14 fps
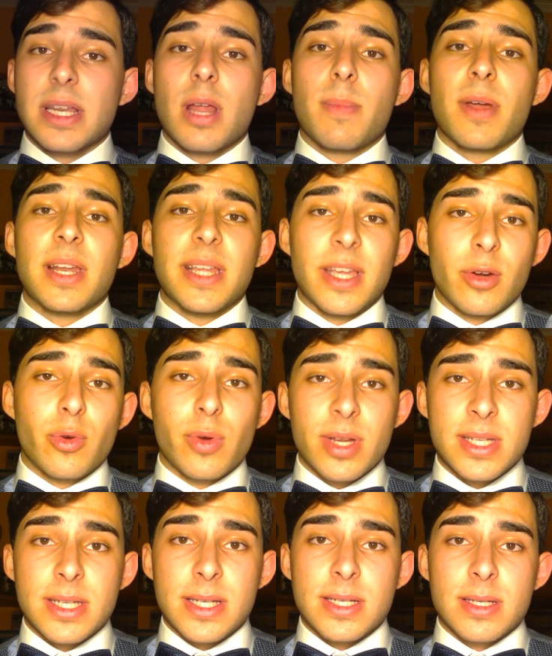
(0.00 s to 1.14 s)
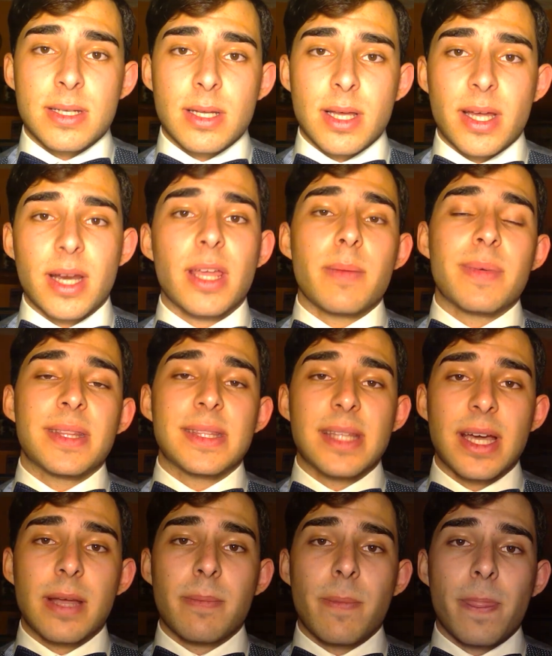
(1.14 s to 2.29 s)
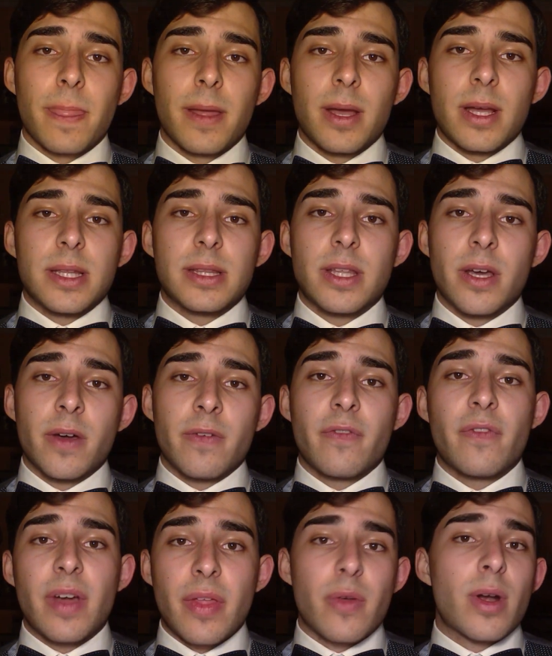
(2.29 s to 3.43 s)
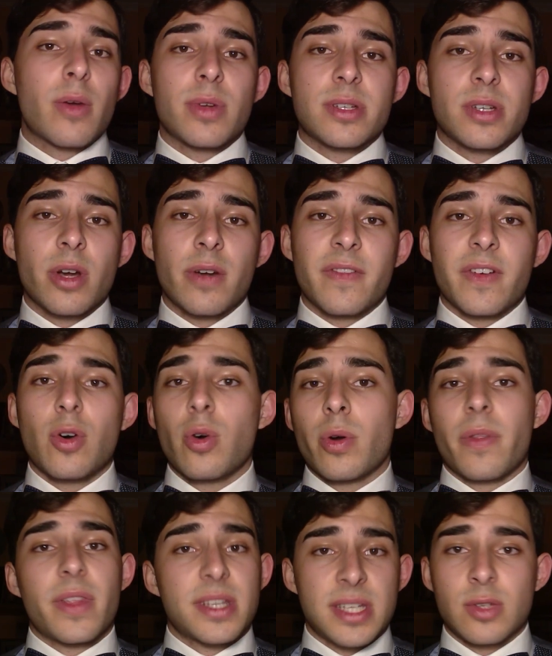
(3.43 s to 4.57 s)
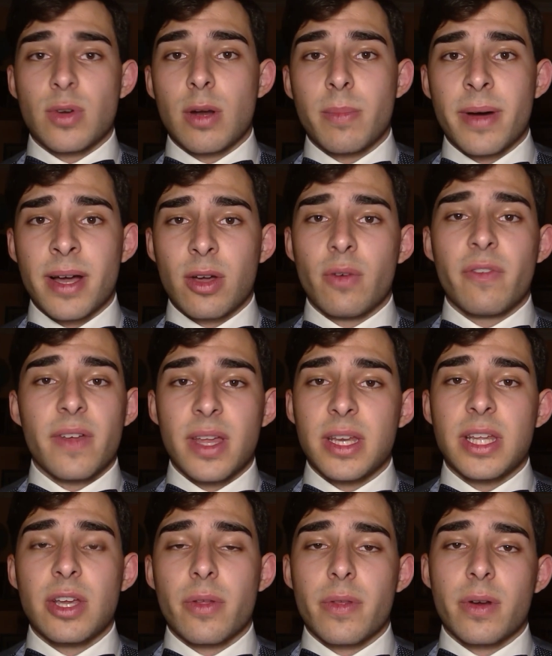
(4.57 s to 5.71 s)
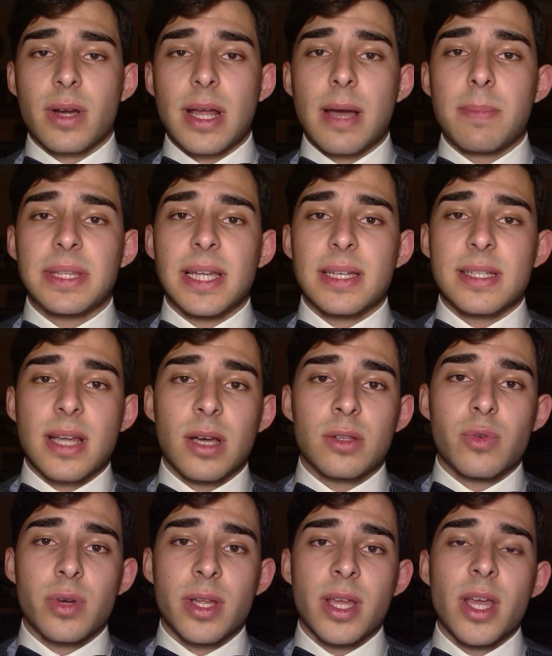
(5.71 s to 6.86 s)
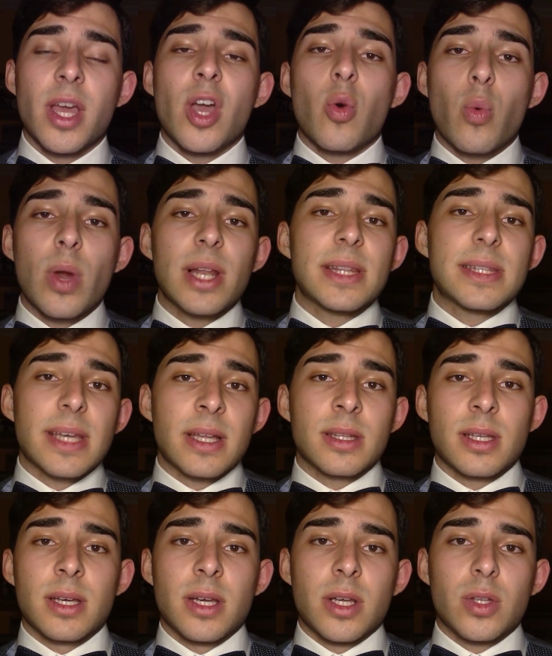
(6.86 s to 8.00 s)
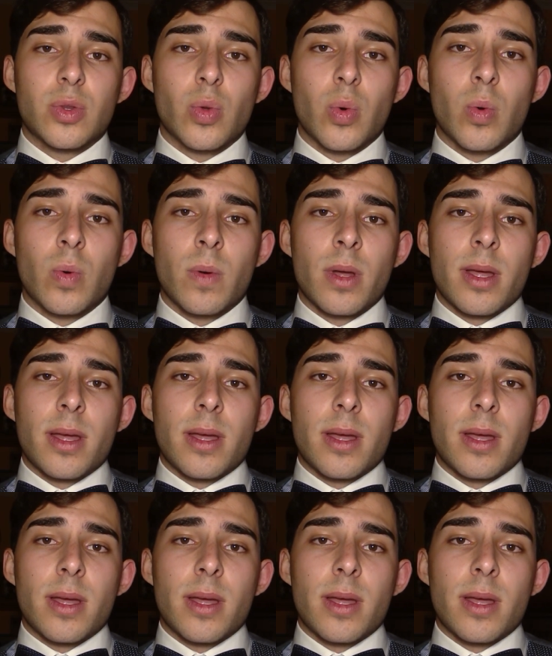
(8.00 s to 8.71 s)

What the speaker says: level increases at a given time, the Federal Reserve or the central bank of any other capitalist country will tend to